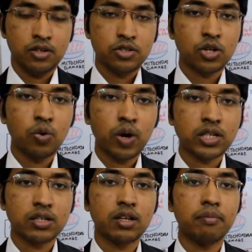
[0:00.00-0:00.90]
So
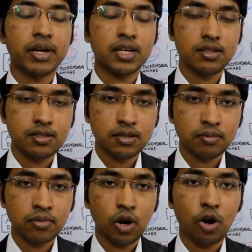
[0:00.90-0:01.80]
what are the
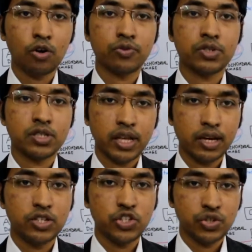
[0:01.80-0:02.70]
mechanisms of cell
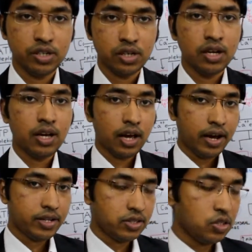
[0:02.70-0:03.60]
injury?
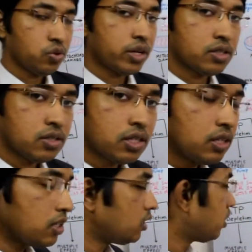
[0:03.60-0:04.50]
As you can
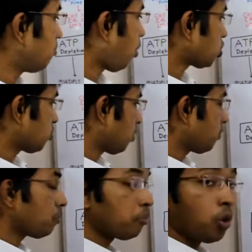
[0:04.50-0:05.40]
see in the bottom of
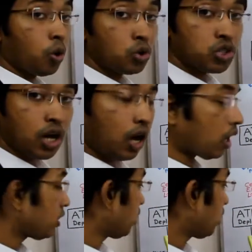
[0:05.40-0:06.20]
the board, I